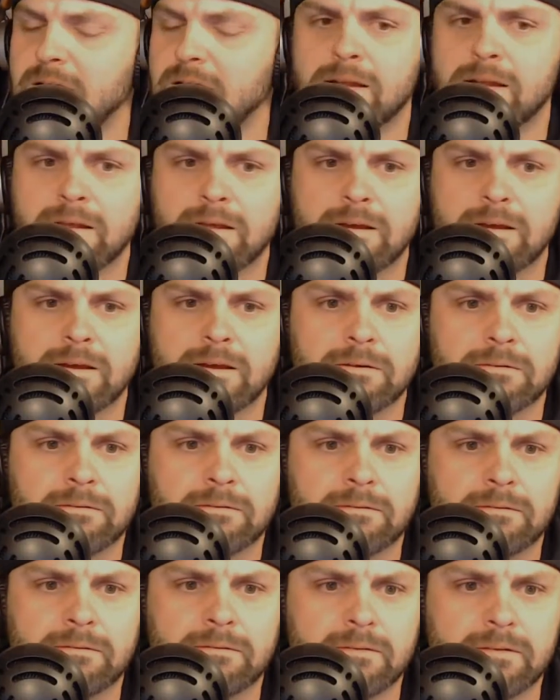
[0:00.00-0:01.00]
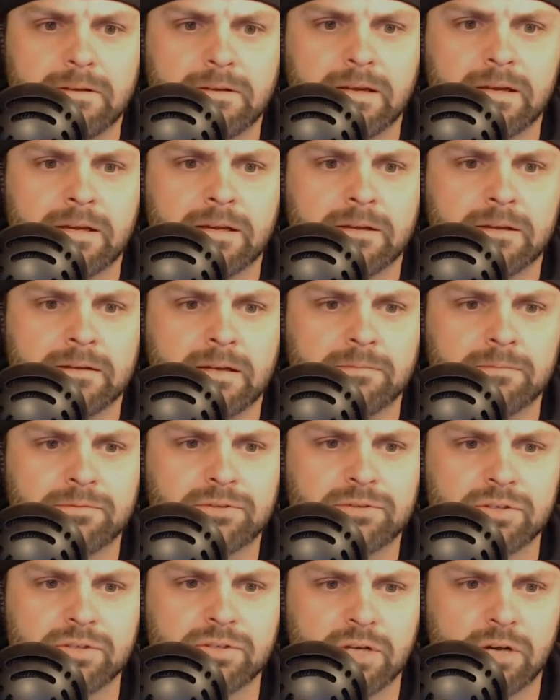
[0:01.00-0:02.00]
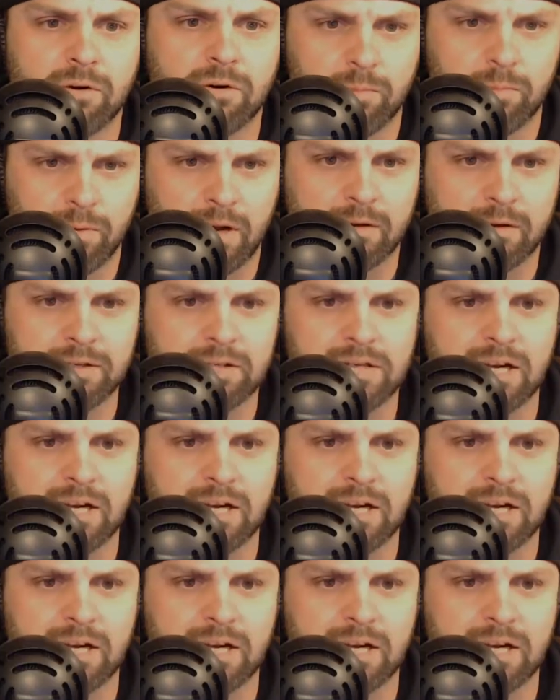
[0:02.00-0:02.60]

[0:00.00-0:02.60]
Yeah. Yeah. I'm sure Joe will probably chime